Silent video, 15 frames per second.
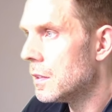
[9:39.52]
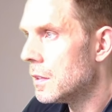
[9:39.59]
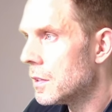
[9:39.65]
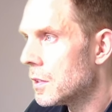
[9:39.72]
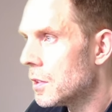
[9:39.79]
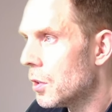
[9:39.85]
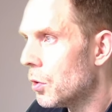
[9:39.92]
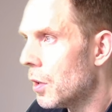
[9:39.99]

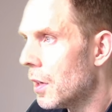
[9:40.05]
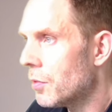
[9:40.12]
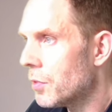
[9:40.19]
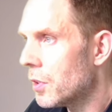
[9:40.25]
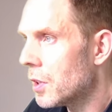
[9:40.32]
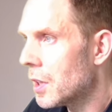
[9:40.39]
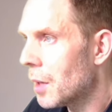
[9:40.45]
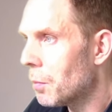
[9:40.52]
So
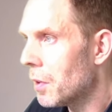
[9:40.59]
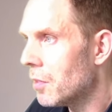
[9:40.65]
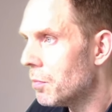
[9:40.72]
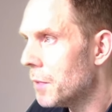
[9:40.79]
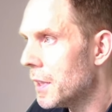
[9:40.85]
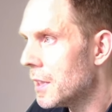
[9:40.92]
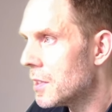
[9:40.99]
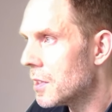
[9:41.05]
after a couple of
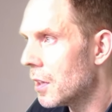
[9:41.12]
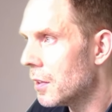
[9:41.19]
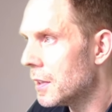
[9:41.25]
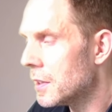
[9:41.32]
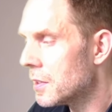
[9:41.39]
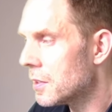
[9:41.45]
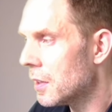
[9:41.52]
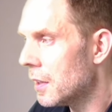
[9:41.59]
minutes, our
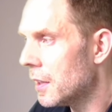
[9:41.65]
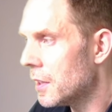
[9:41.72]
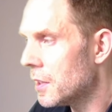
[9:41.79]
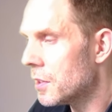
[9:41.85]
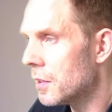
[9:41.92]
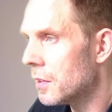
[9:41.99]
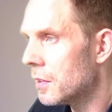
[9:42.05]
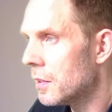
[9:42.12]

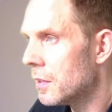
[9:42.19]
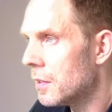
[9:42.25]
installation